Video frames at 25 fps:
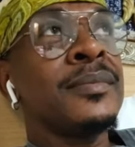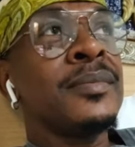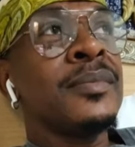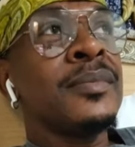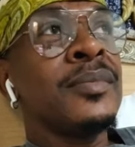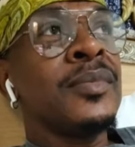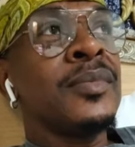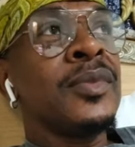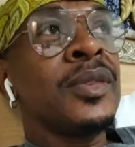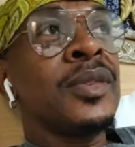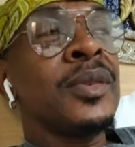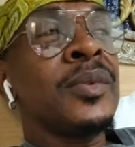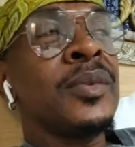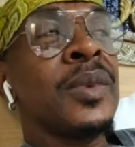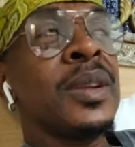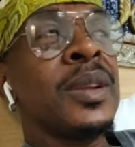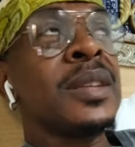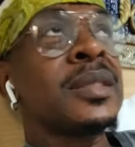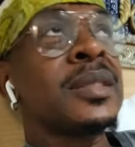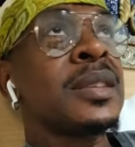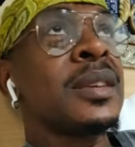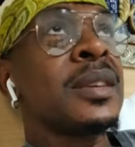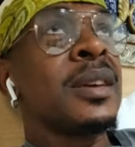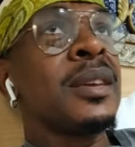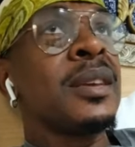when I say
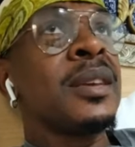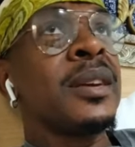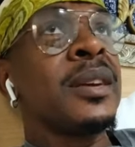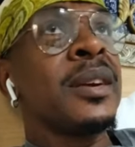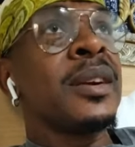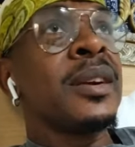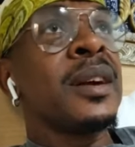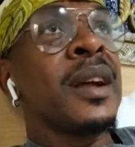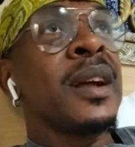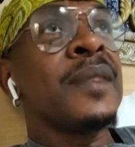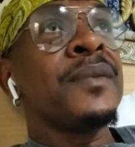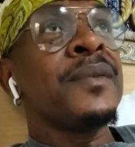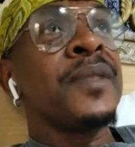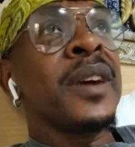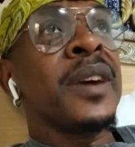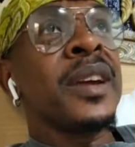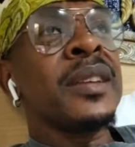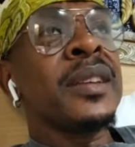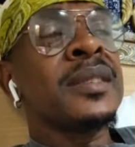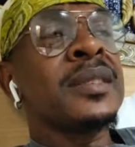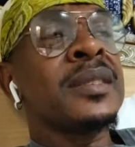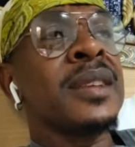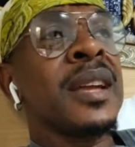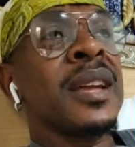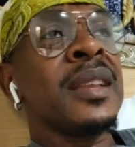I hear God voice
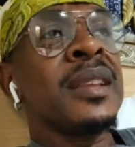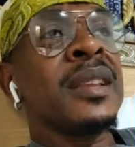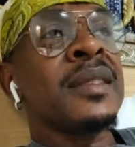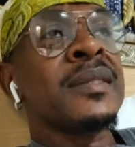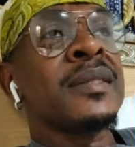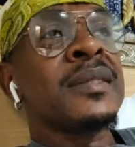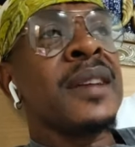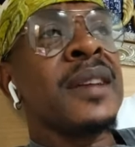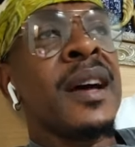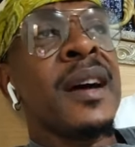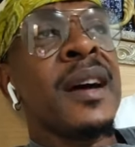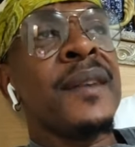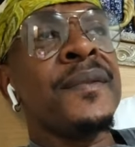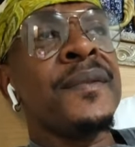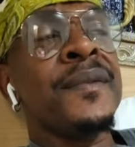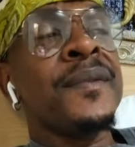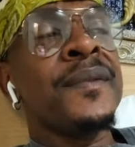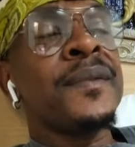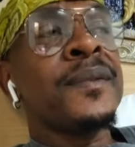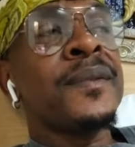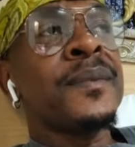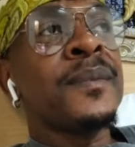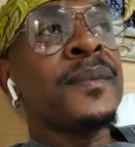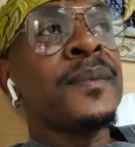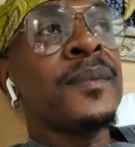and it's soft,
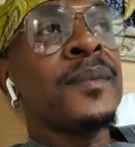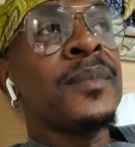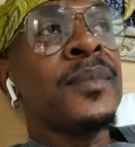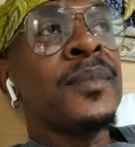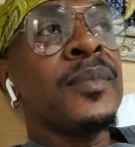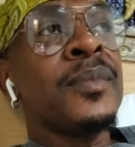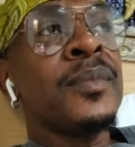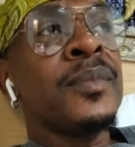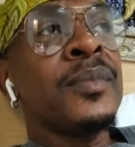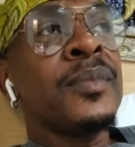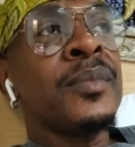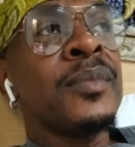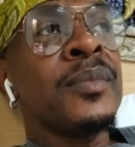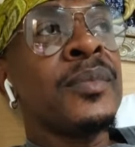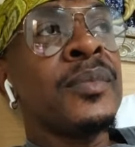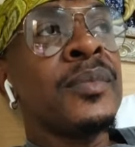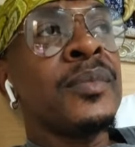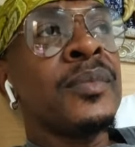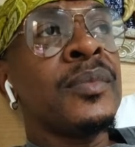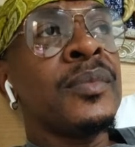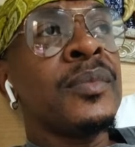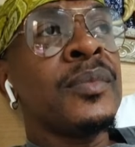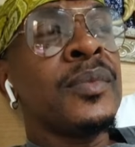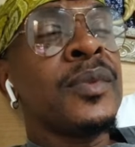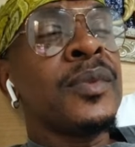
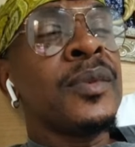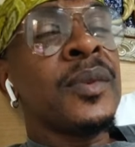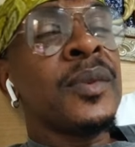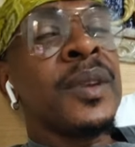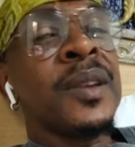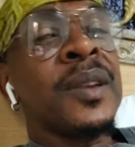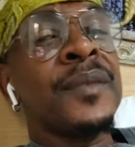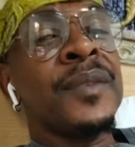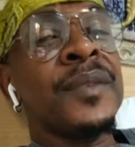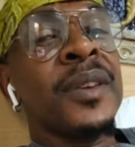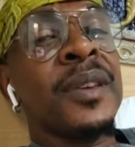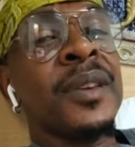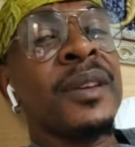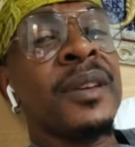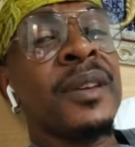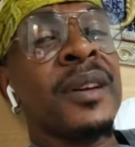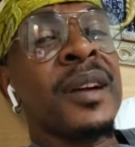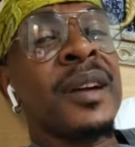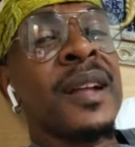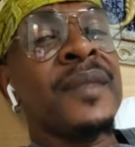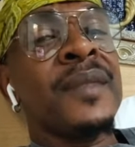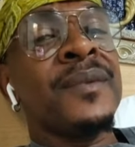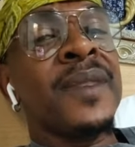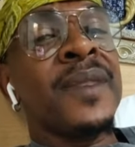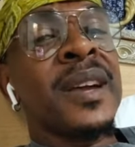well, if you hear God
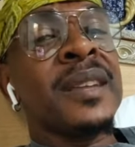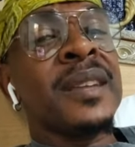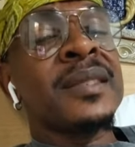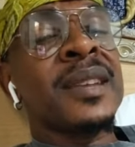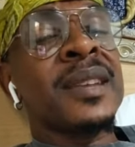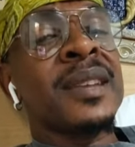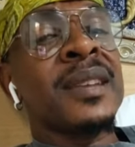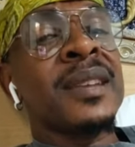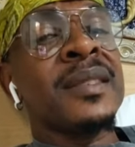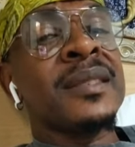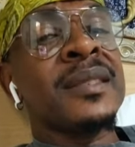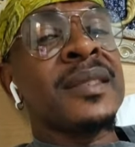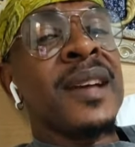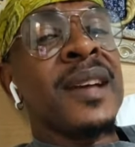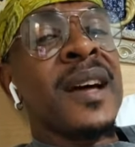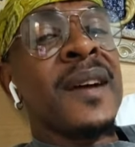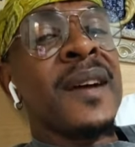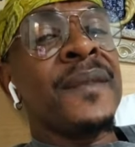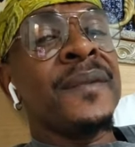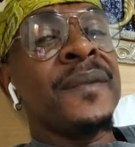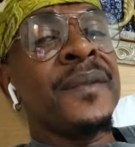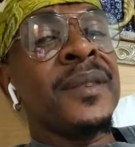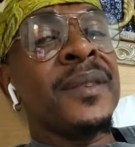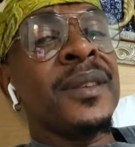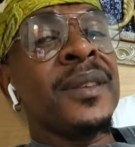voice and it's soft,
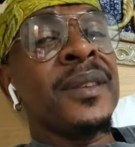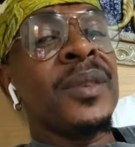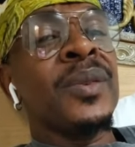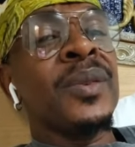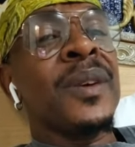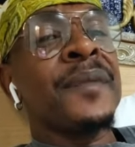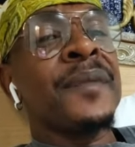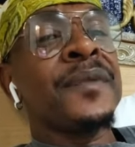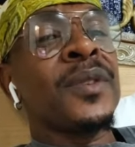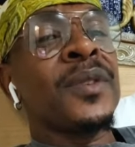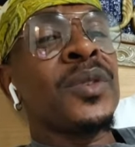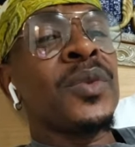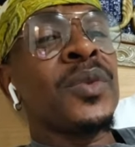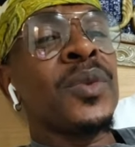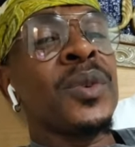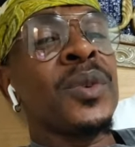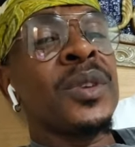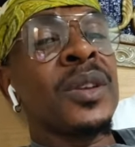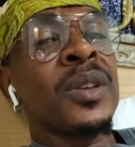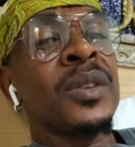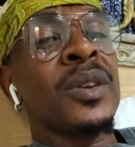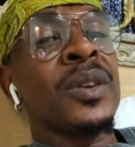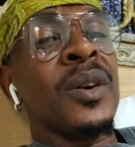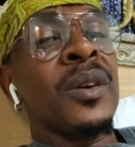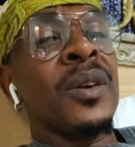you have to tone it
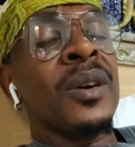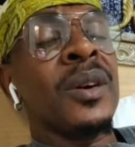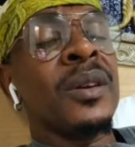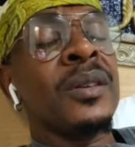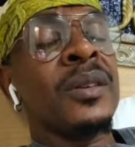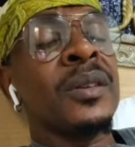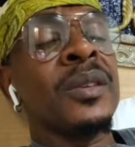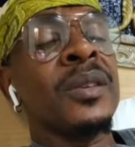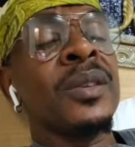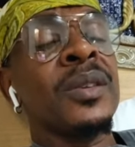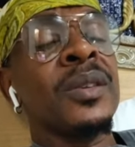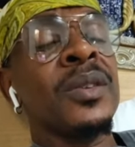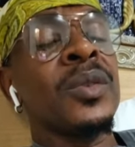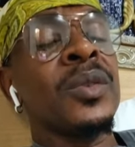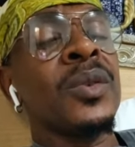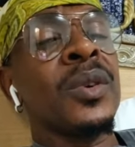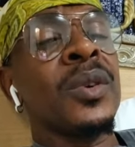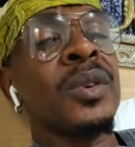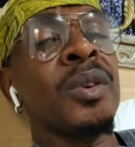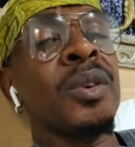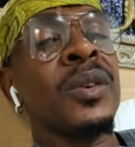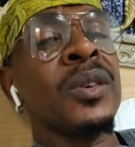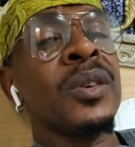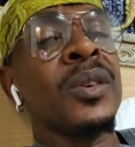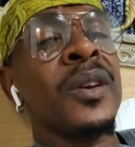down. Lower down
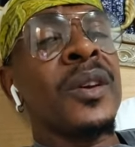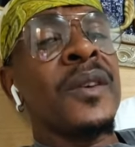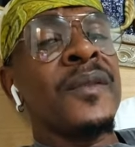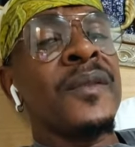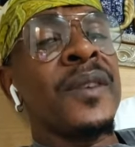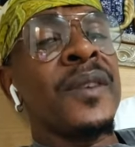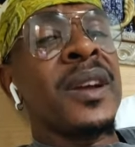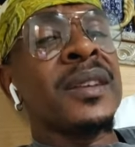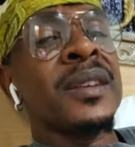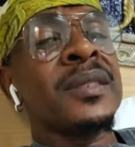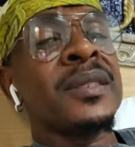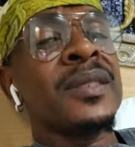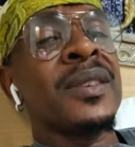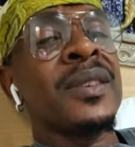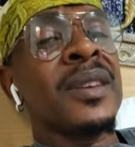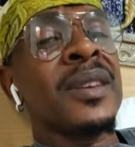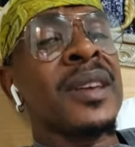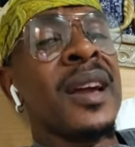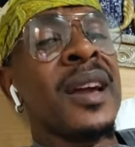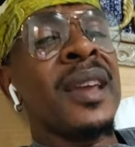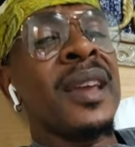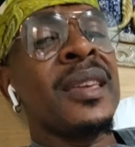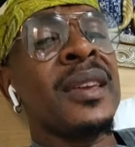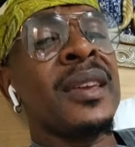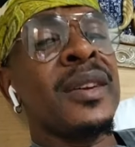your voice so you
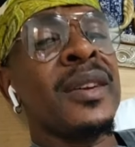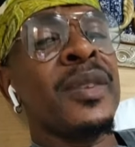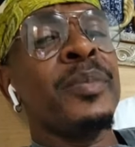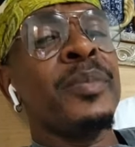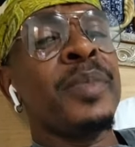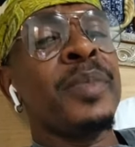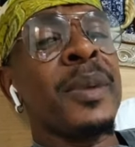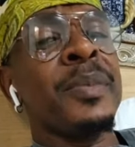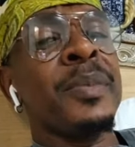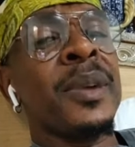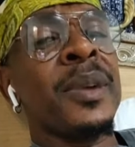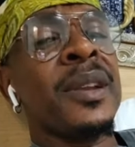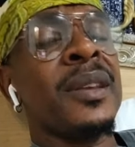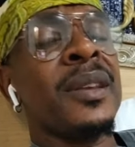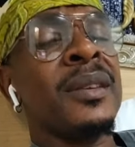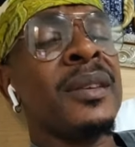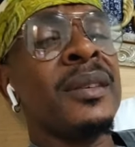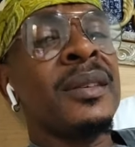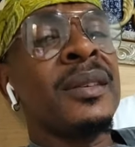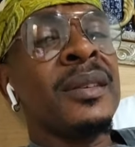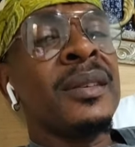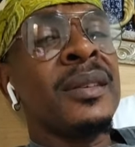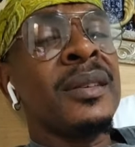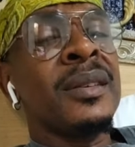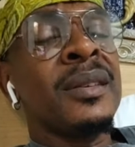can hear Him properly.
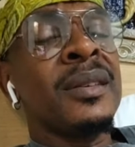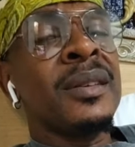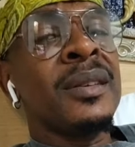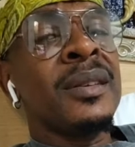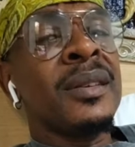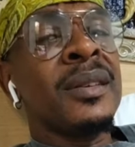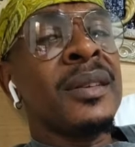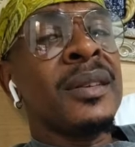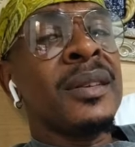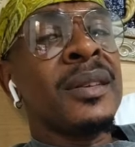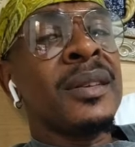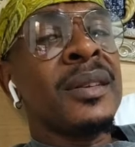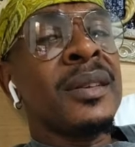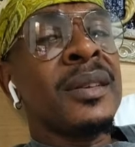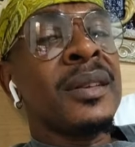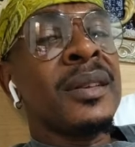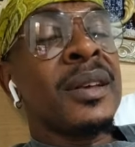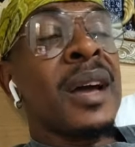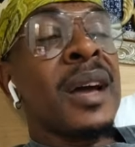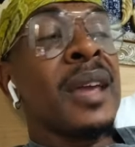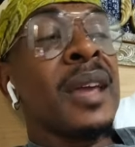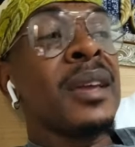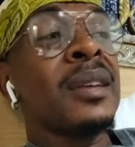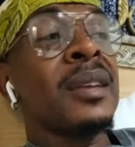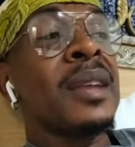Because
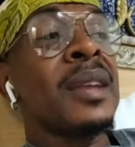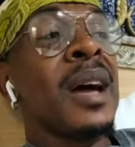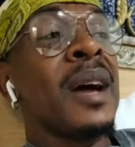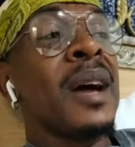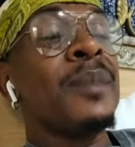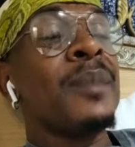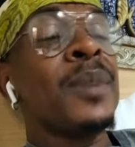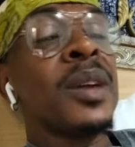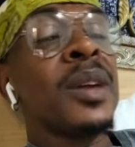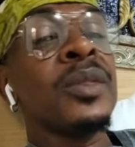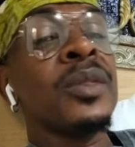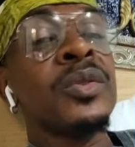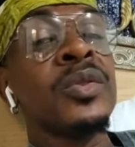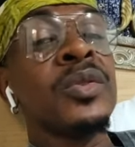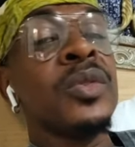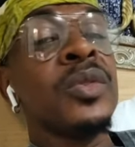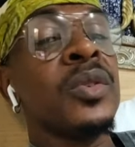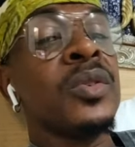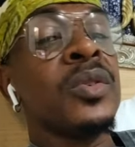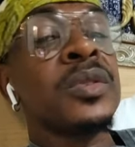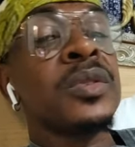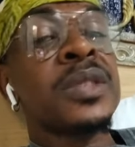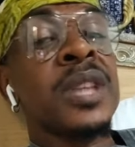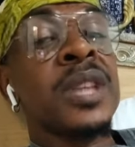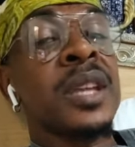you know, make no
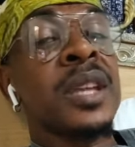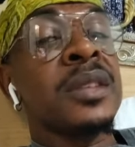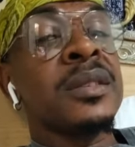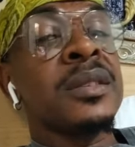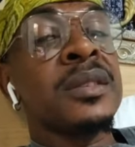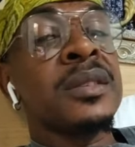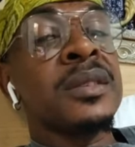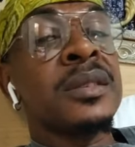sense.